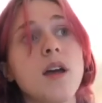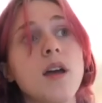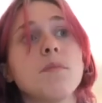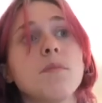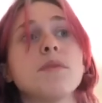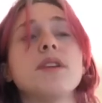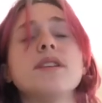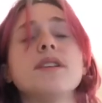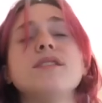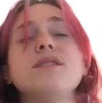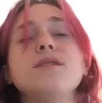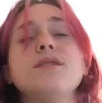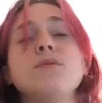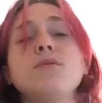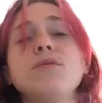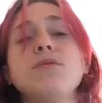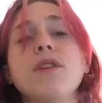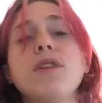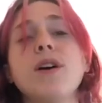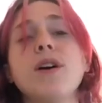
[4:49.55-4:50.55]
but they
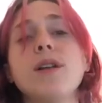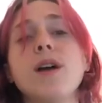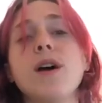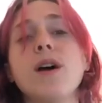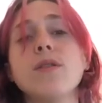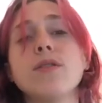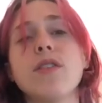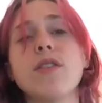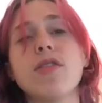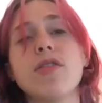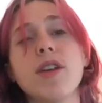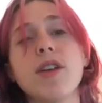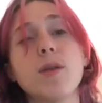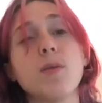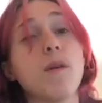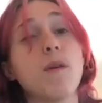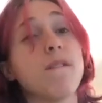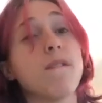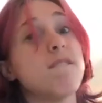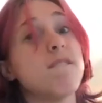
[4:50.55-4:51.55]
soon found out that they
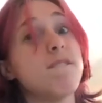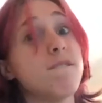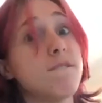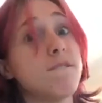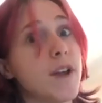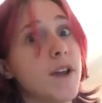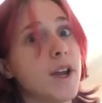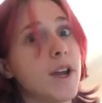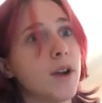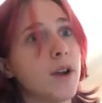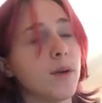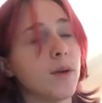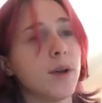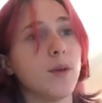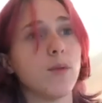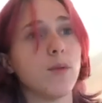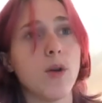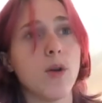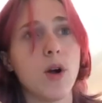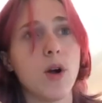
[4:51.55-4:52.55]
were very
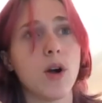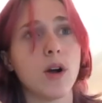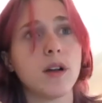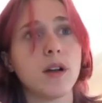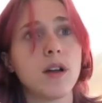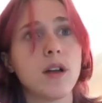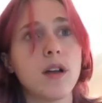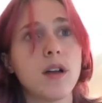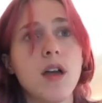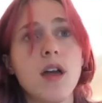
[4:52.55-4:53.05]
wrong.